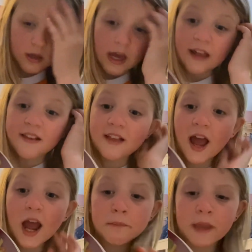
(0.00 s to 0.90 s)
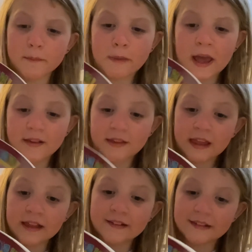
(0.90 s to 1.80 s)
It's time that
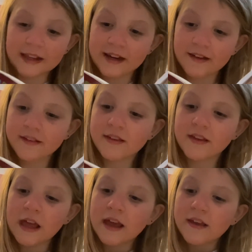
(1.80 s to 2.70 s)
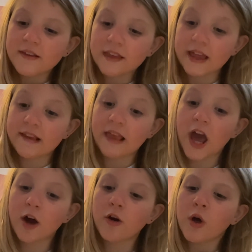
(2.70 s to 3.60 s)
pesky Letus sees
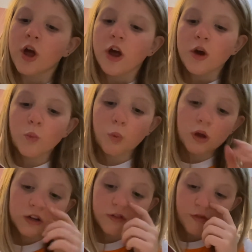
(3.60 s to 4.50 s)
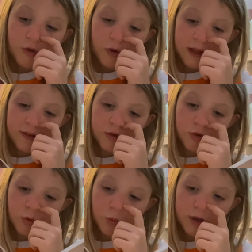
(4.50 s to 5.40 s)
how wonderful a
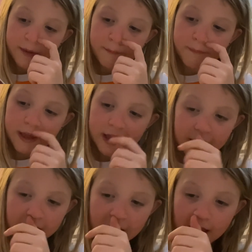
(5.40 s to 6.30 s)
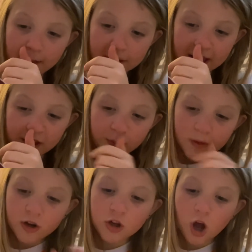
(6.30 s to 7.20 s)
school can be, a place
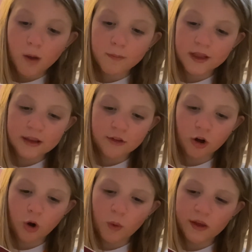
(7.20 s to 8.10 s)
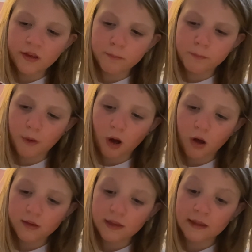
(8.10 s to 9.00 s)
where goblins are always
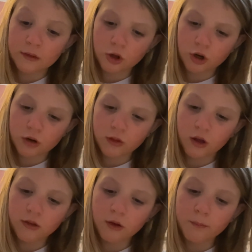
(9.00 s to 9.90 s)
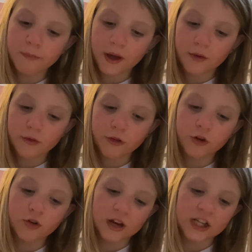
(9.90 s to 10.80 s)
bossed and learn lots about the
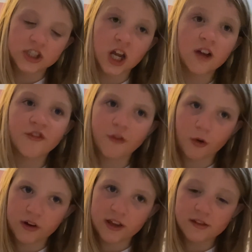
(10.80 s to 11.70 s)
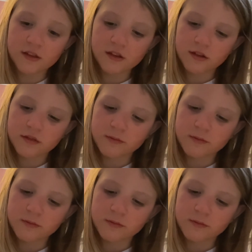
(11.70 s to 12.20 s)
Great Jack Frost.